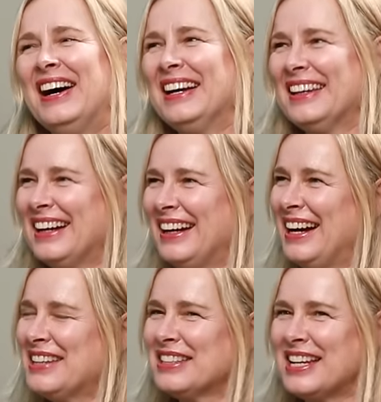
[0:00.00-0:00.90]
Yeah,
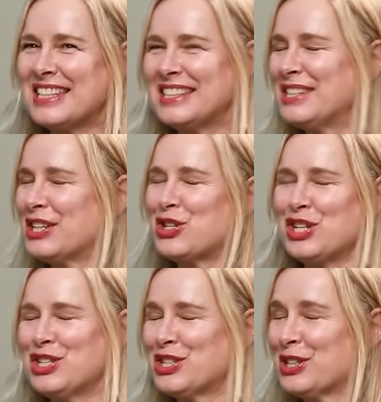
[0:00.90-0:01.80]
adolescence is such an
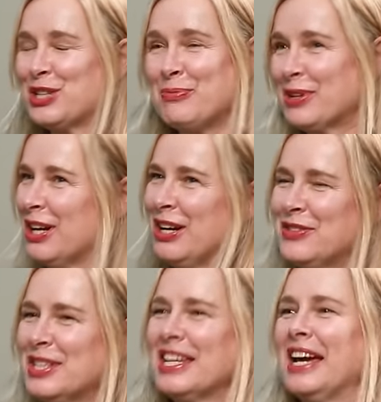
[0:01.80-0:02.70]
interesting topic, I have
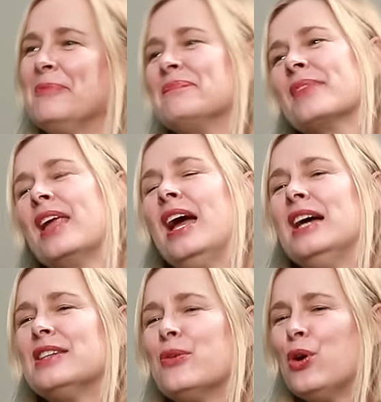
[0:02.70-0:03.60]
to say. Mm.
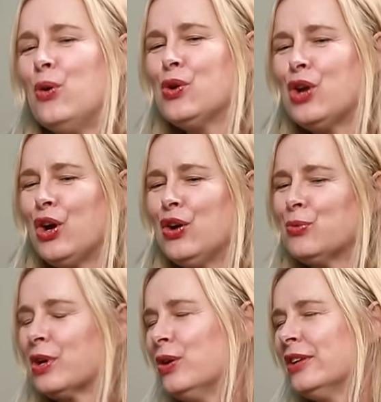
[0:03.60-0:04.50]
So we all know,
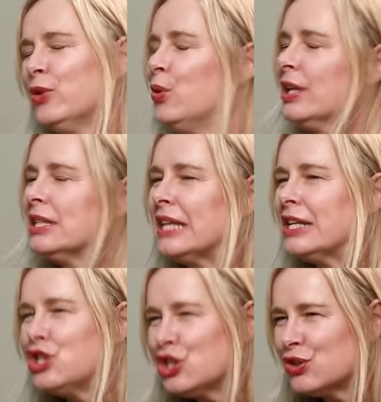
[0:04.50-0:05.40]
we kind of all
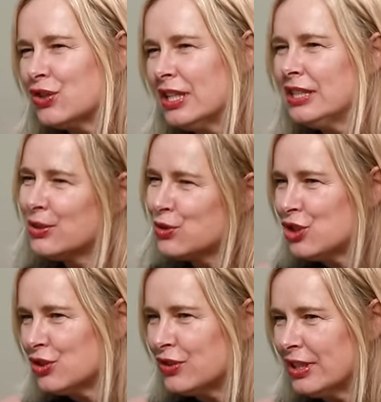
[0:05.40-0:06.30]
understand children, little
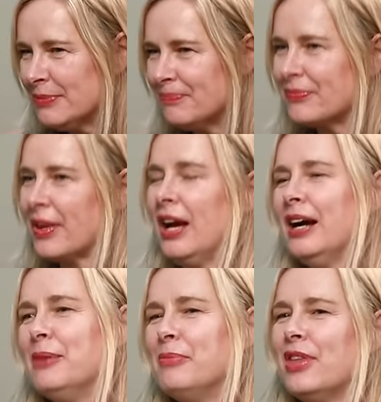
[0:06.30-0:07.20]
children,
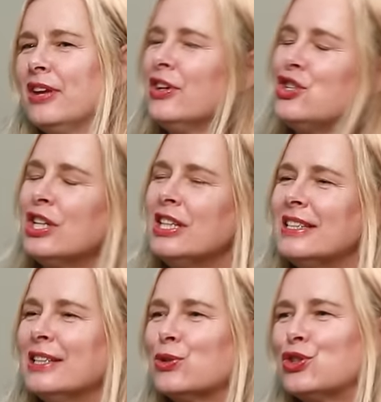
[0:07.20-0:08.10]
but then eventually
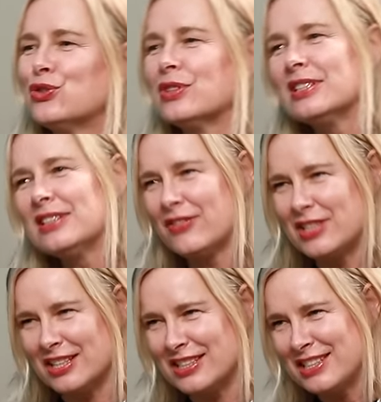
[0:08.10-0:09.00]
these little children have a
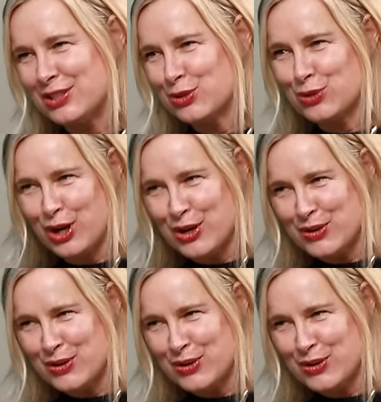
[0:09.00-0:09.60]
tendency to grow.